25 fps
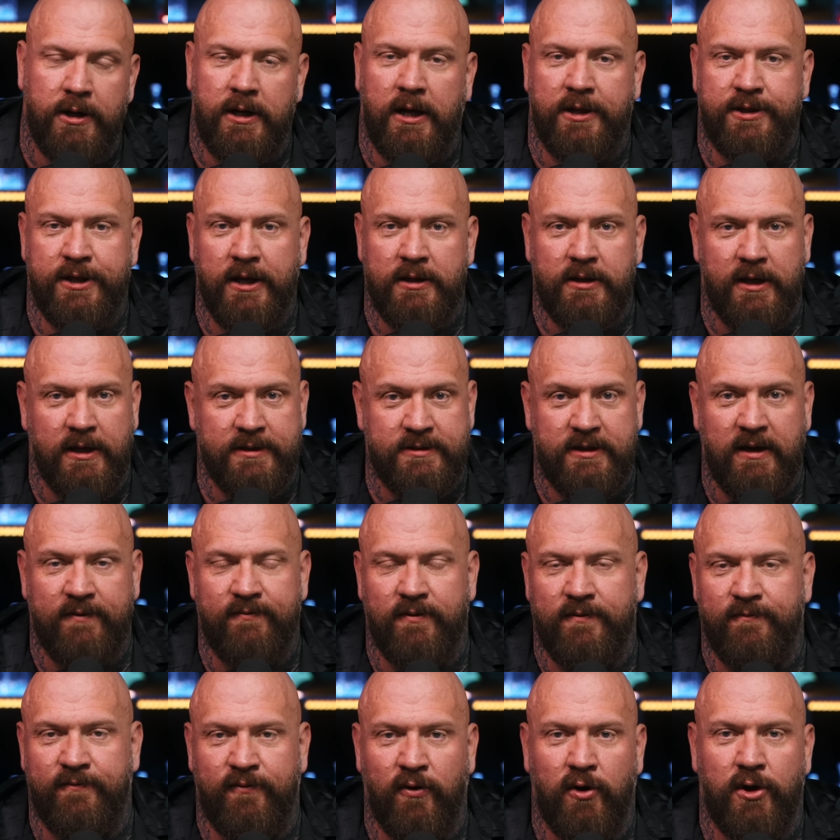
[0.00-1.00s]
And I think there's
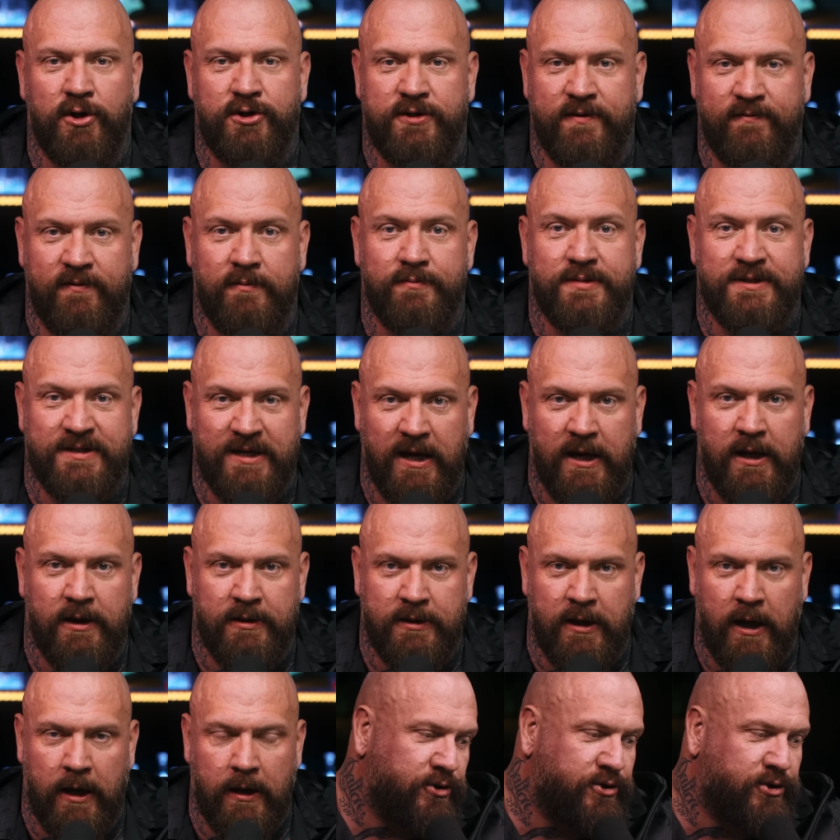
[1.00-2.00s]
even footage of him
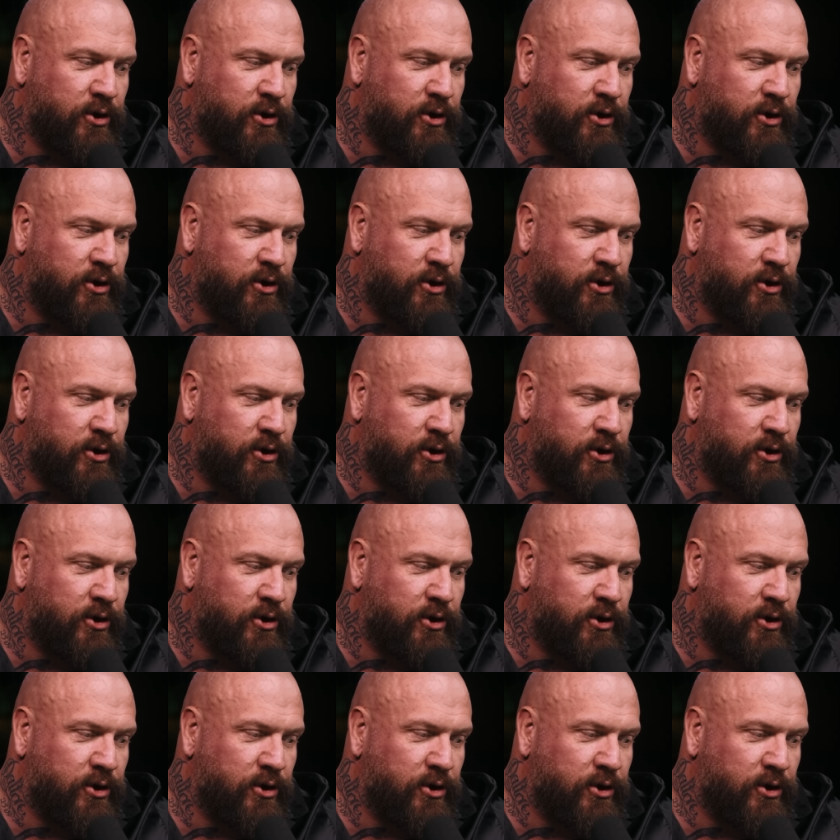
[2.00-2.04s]
saying that.